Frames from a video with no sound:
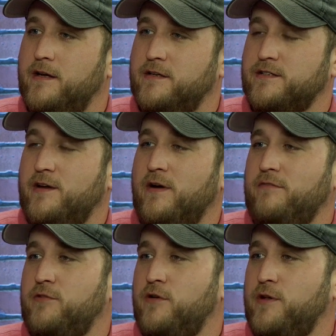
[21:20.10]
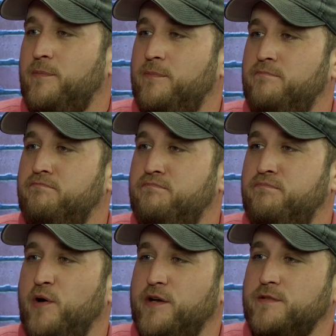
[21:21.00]
Because they don't have to really
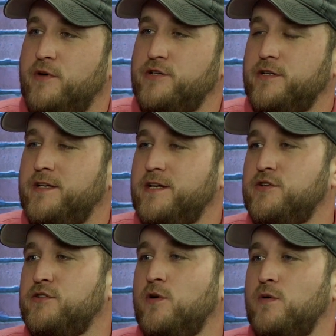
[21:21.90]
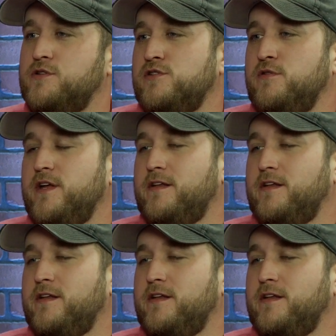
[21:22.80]
put as much attention towards Judy,